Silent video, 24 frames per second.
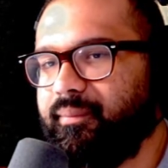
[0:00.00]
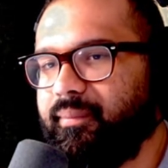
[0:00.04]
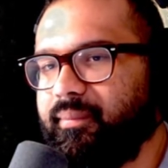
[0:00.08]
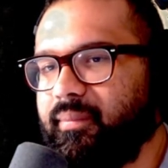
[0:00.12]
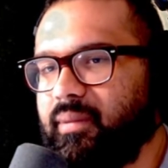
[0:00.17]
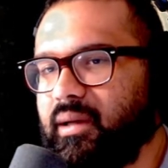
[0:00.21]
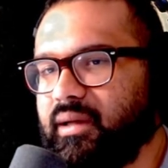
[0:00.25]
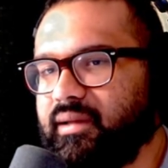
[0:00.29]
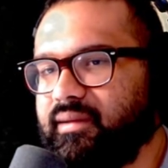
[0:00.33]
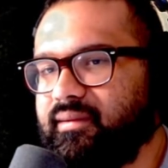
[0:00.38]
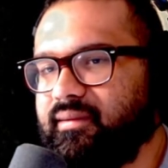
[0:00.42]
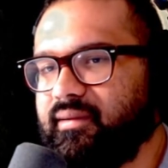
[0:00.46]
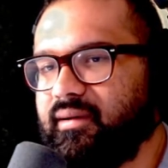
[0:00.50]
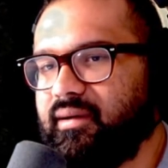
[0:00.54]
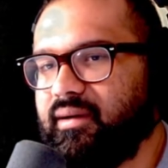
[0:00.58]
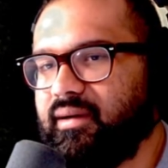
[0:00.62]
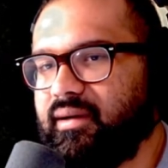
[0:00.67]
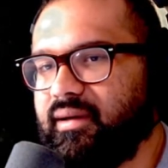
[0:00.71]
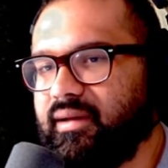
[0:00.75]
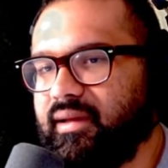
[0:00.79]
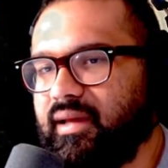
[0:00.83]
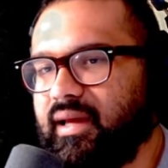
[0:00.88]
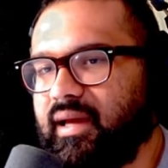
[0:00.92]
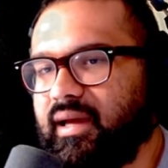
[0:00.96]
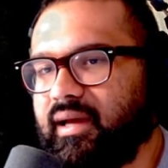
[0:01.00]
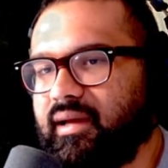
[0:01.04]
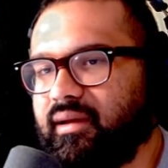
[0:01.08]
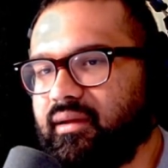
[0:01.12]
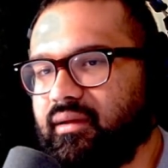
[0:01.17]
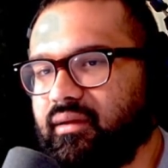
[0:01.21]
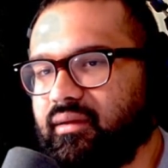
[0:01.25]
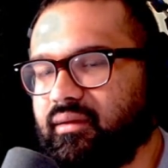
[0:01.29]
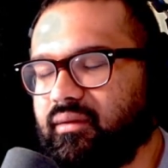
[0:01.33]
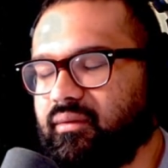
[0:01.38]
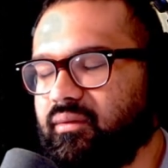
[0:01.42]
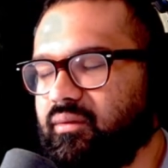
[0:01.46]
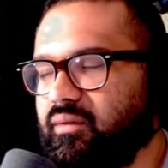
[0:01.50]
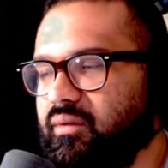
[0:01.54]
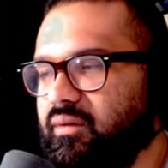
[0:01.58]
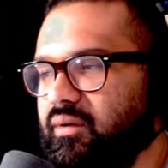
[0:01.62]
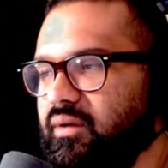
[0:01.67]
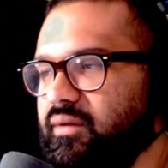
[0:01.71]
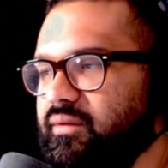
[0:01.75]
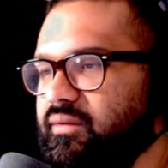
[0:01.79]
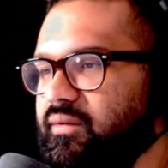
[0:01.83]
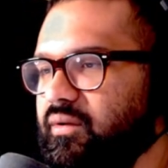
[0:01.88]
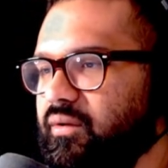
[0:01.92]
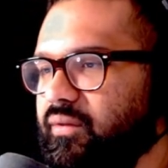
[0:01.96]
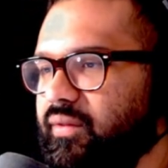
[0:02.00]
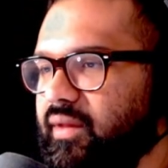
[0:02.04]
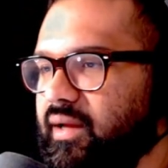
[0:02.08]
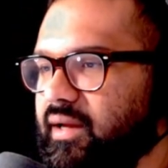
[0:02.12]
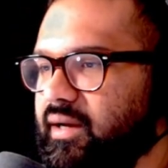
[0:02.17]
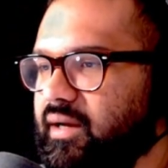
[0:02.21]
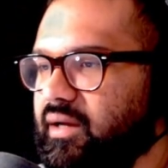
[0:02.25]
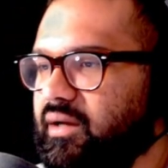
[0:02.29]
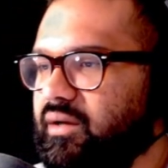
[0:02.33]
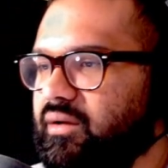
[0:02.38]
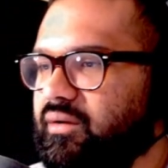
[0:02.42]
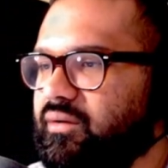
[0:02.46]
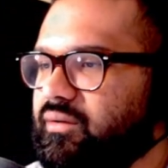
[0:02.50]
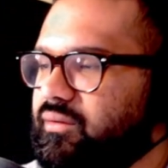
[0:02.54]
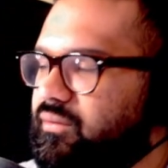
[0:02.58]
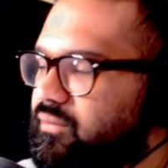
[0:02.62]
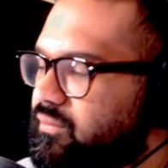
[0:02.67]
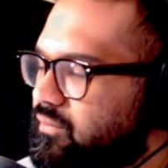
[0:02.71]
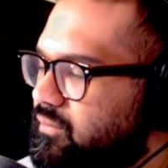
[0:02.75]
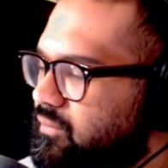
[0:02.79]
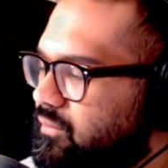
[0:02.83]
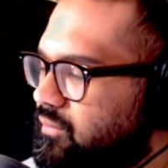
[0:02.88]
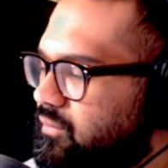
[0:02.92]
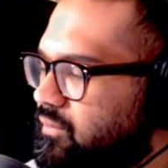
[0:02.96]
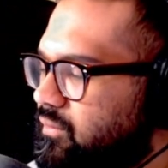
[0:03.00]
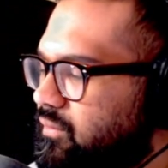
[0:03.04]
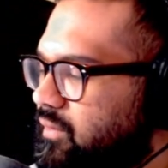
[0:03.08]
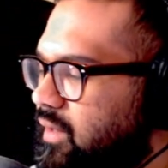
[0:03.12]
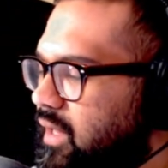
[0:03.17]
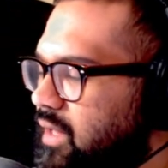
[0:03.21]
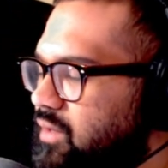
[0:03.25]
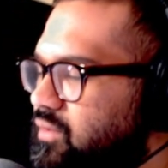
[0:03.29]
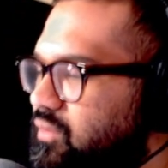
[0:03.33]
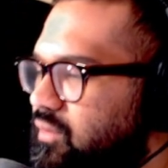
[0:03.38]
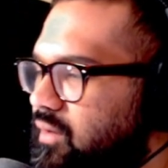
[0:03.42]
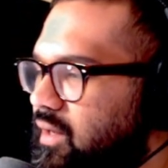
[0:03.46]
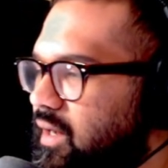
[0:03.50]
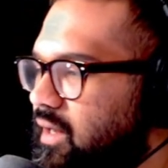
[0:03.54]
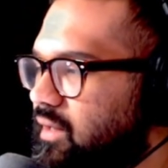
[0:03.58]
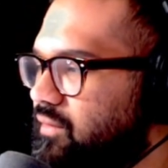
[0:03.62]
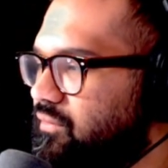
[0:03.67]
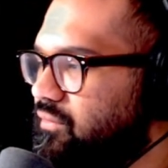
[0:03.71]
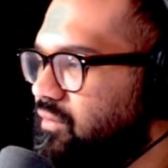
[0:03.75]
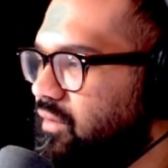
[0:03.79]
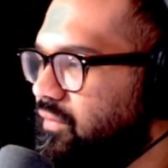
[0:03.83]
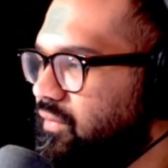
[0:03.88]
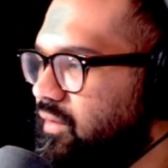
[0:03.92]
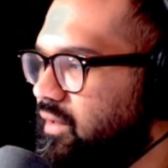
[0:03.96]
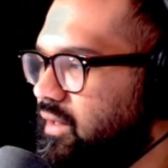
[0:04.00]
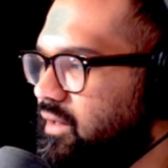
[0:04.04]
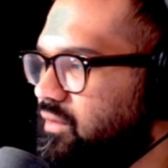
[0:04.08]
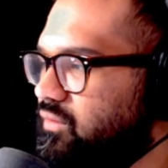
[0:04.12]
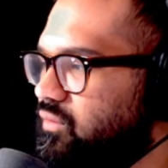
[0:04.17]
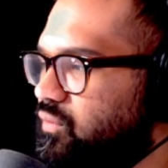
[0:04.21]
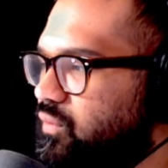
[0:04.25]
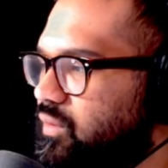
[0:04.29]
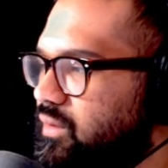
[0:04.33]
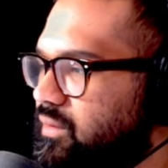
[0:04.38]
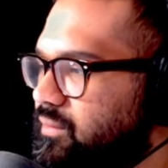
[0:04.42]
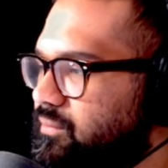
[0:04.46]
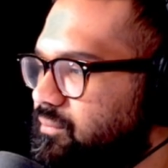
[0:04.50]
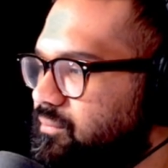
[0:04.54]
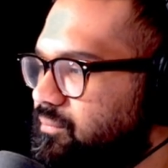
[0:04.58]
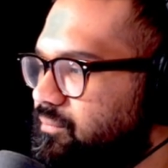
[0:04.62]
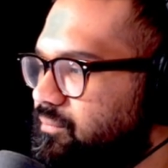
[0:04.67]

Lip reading: But yeah, until then, I'll catch you guys on the next one.